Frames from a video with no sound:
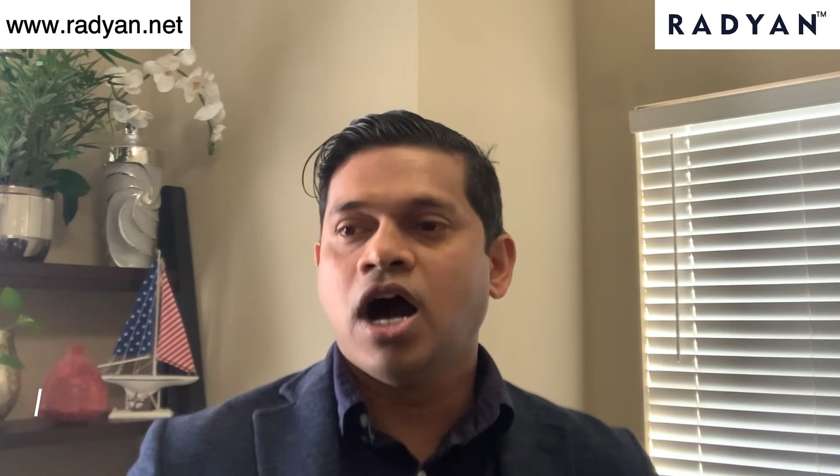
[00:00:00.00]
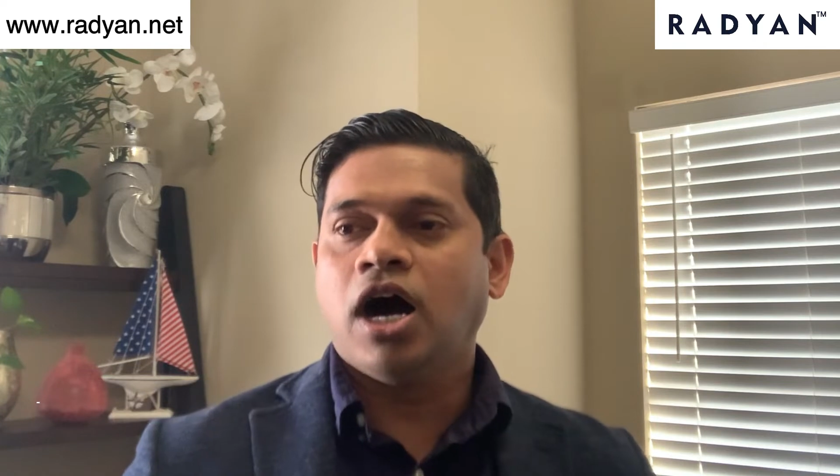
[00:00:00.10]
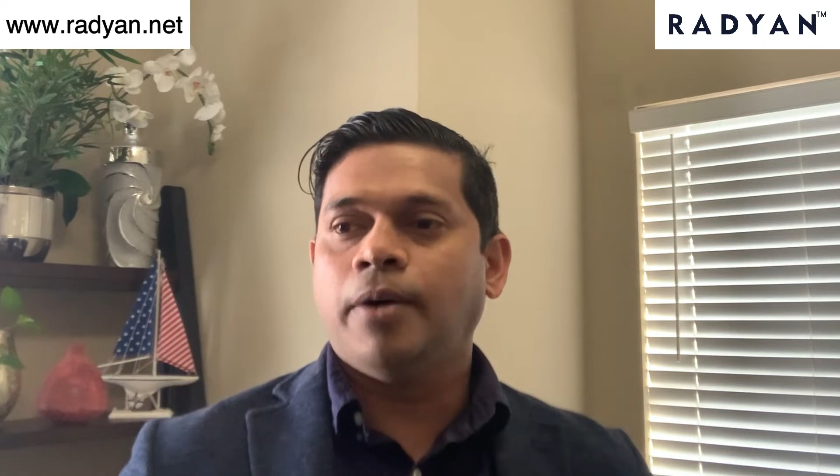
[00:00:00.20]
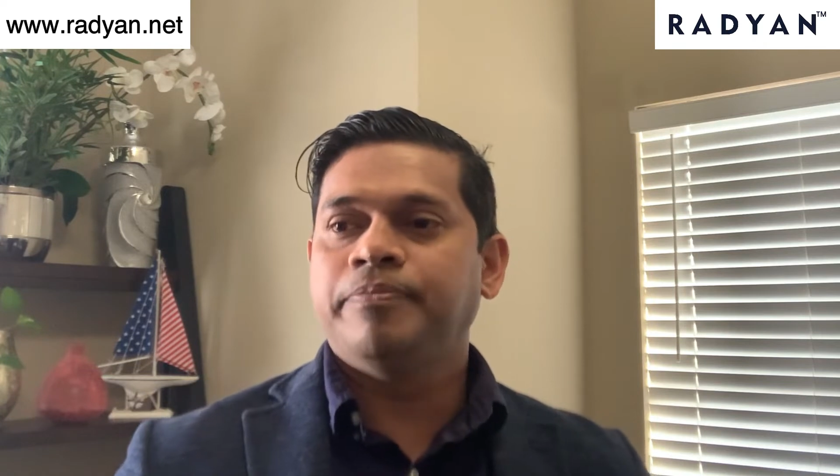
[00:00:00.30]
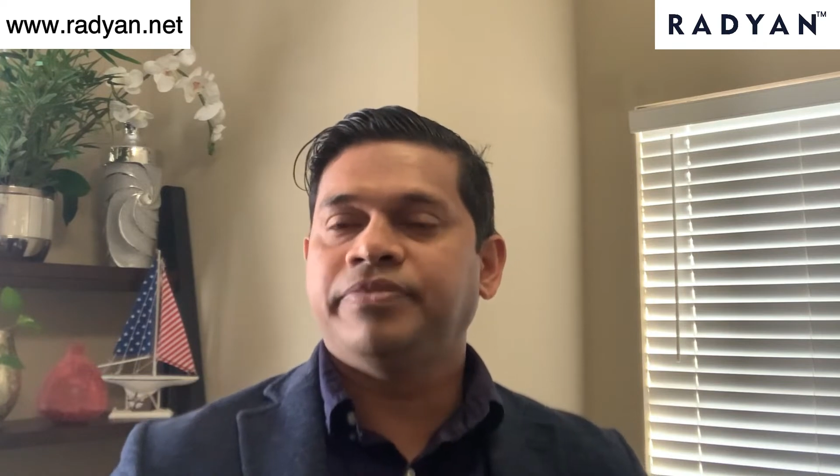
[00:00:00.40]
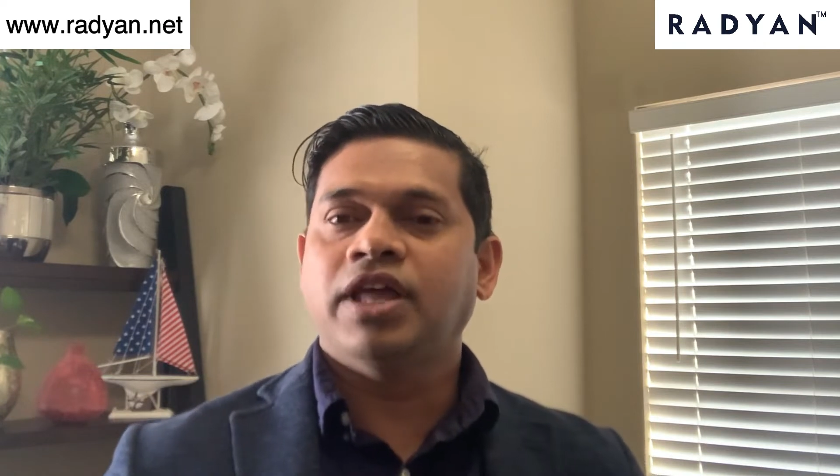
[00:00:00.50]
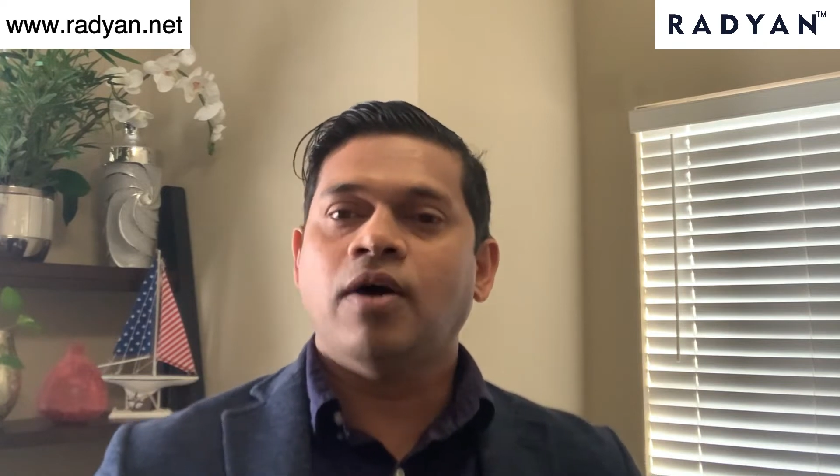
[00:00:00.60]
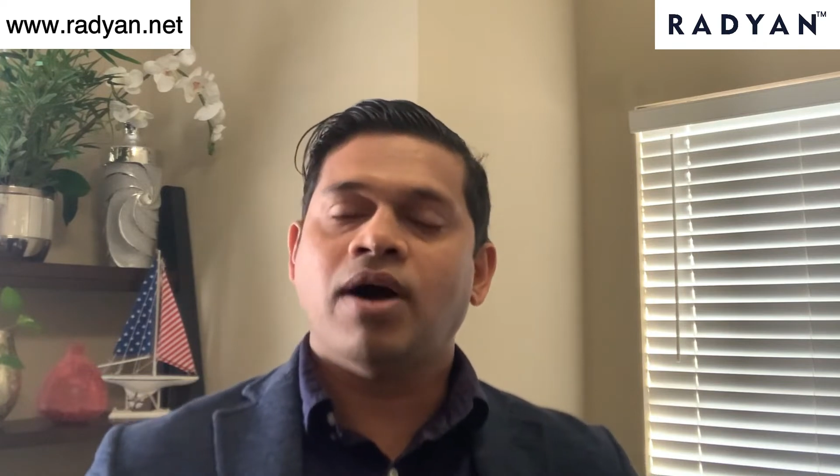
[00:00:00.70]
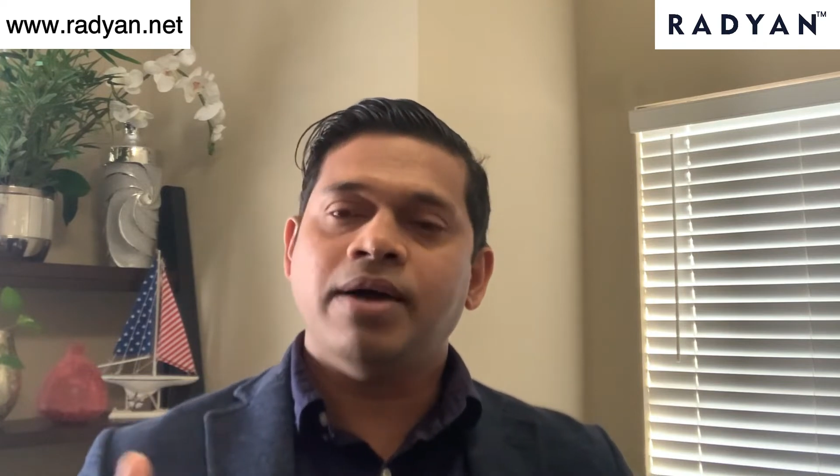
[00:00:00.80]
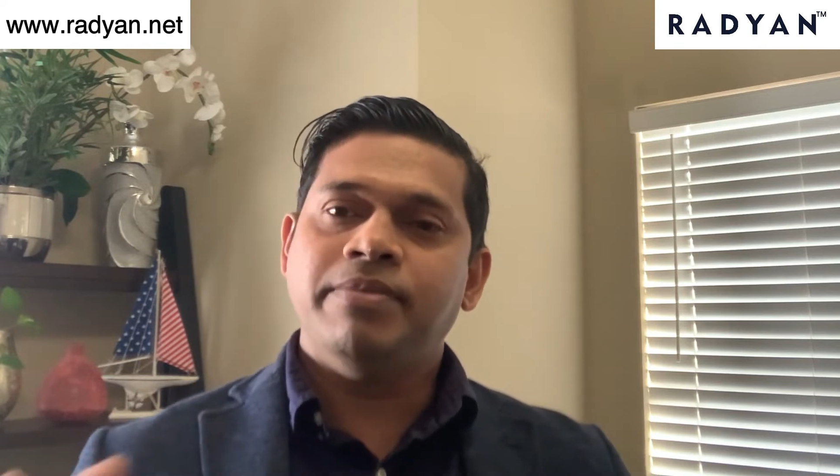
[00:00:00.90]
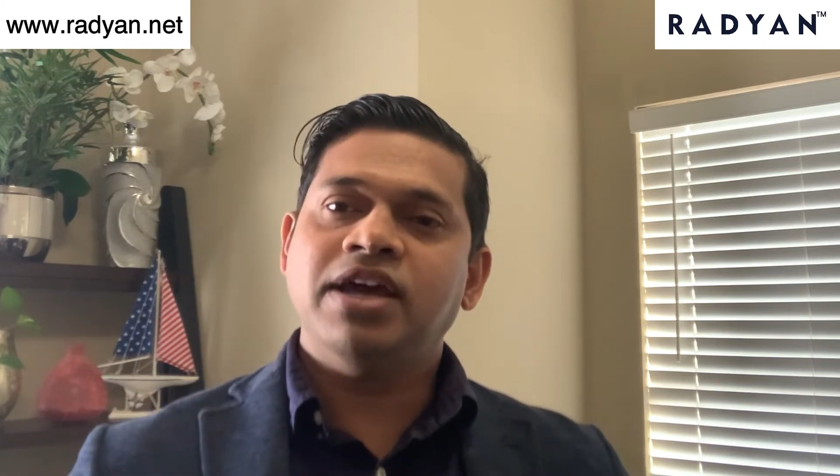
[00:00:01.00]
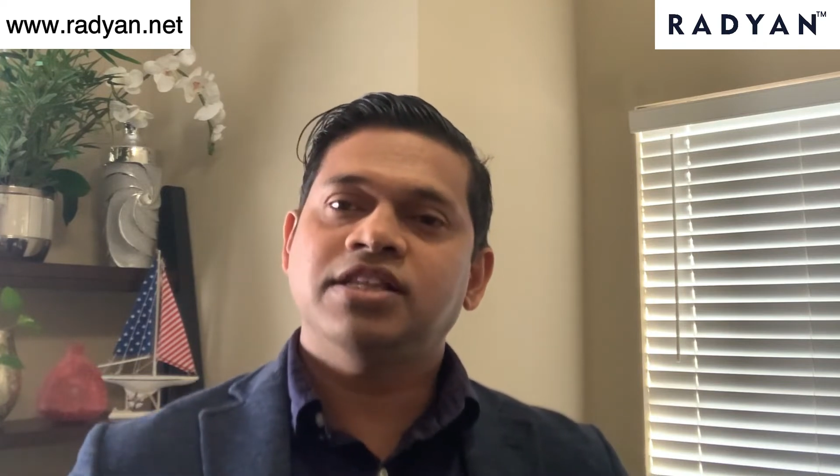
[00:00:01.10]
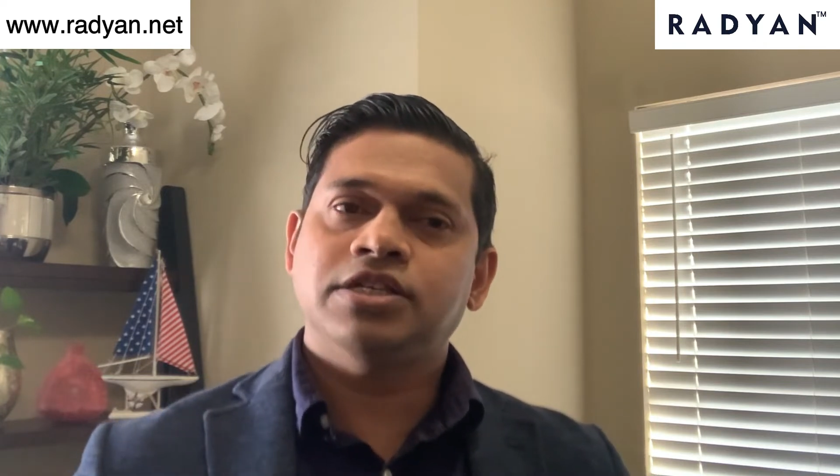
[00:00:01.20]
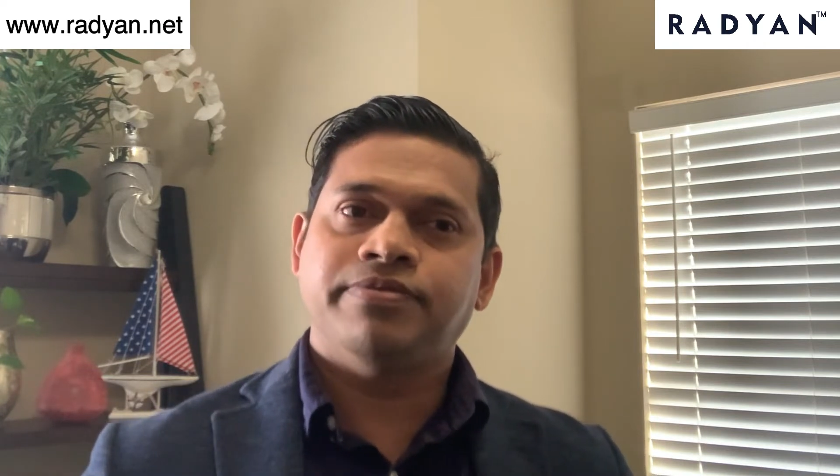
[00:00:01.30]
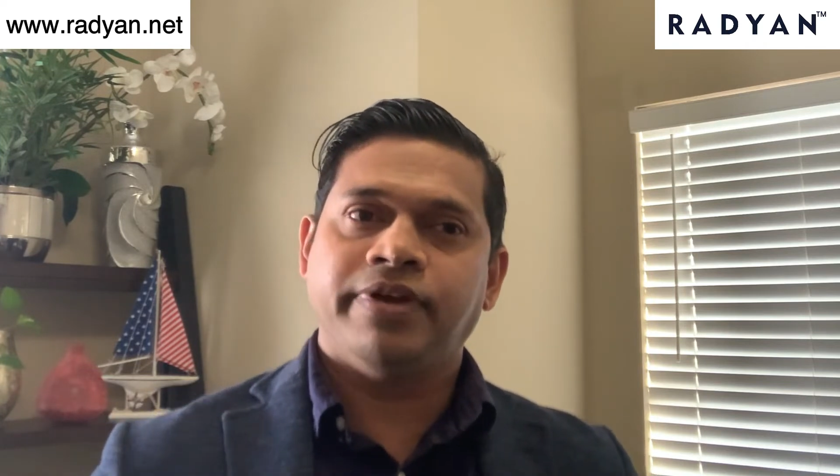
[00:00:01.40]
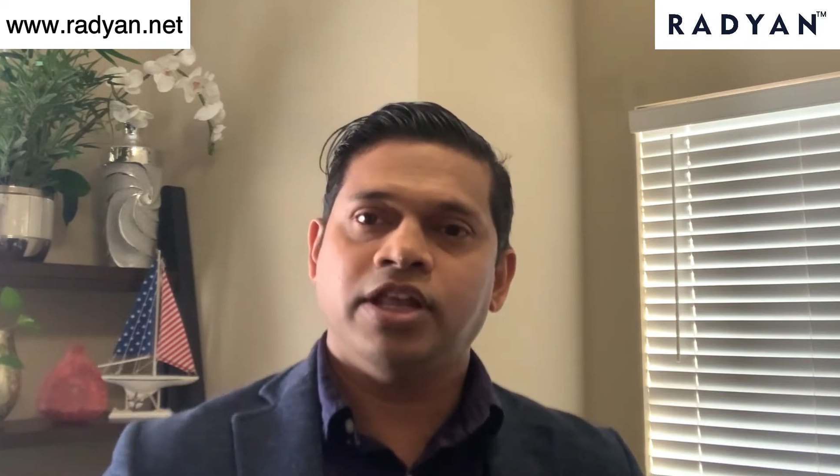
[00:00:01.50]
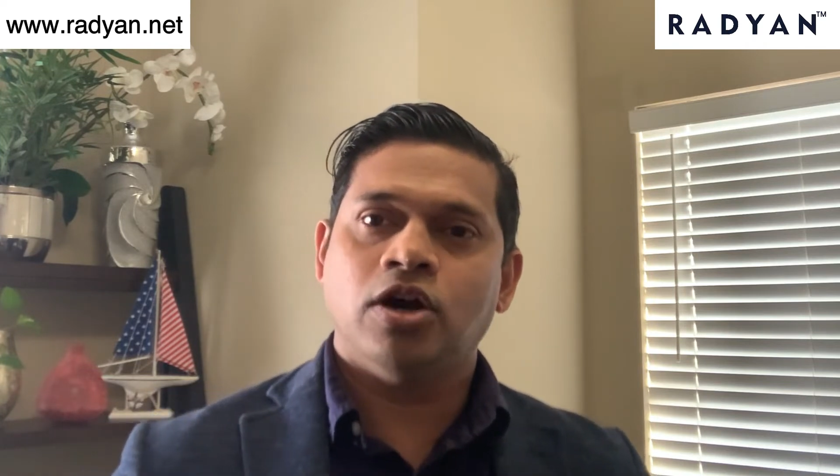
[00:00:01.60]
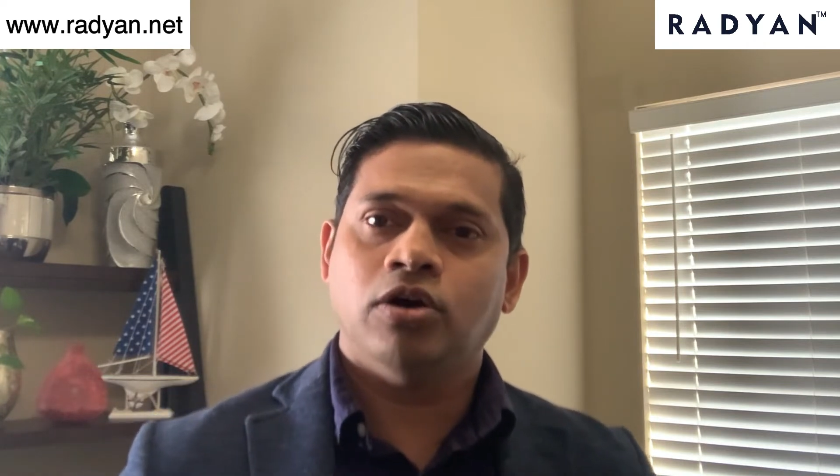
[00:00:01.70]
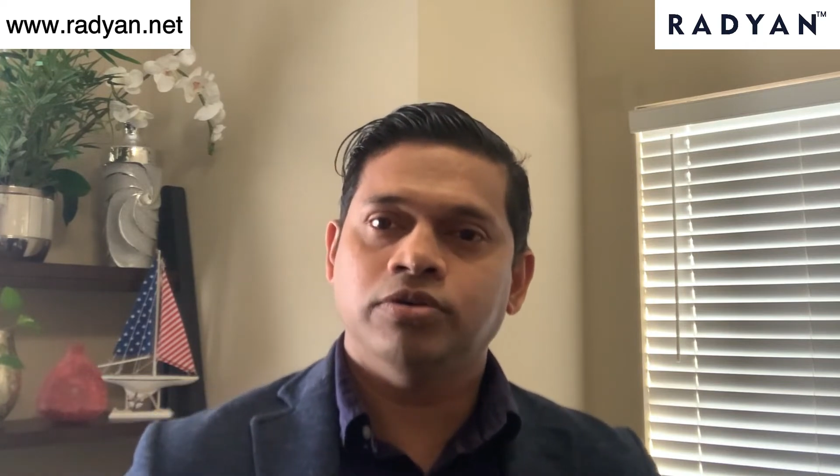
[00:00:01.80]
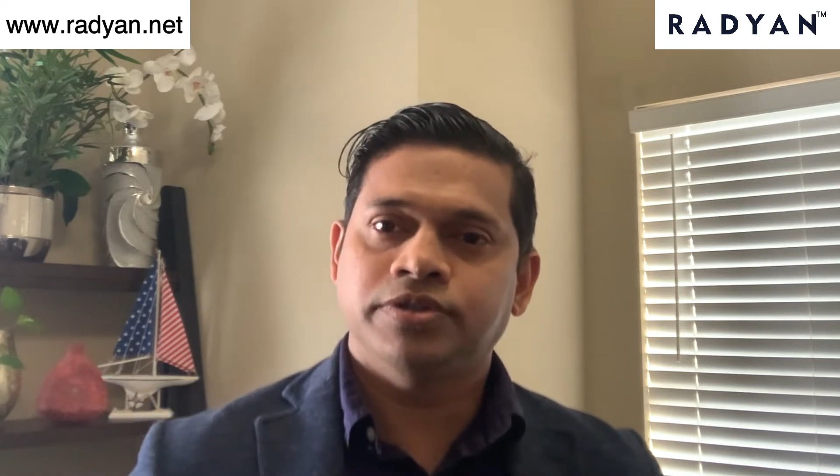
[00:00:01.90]
Now I make this
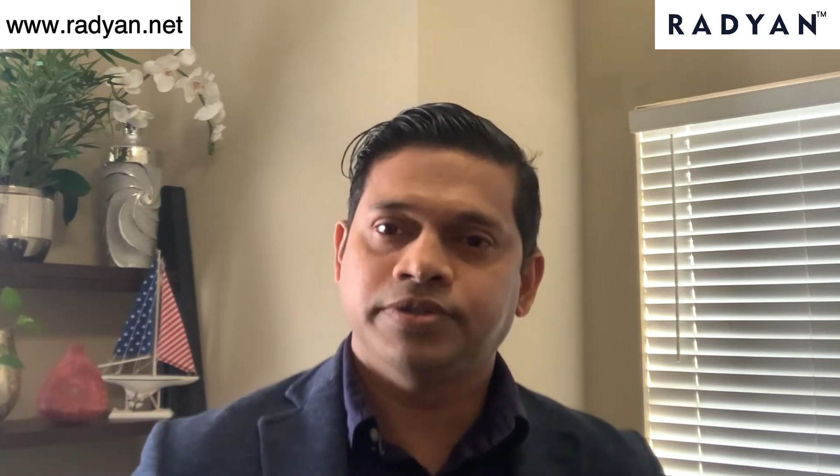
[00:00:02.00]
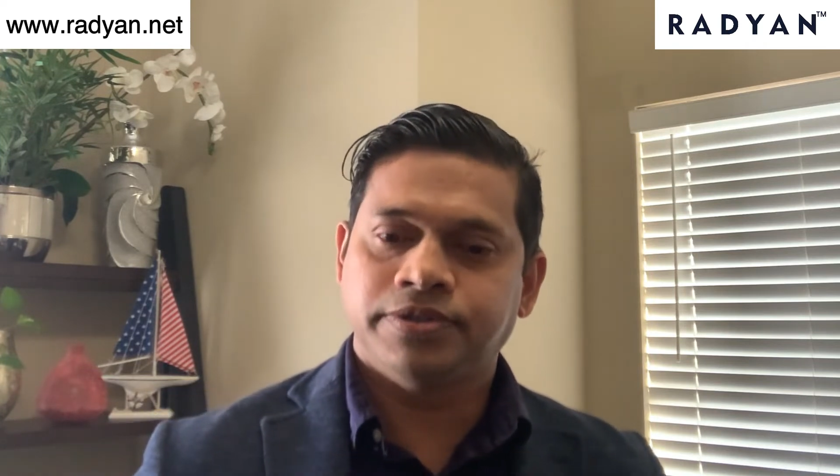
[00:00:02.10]
video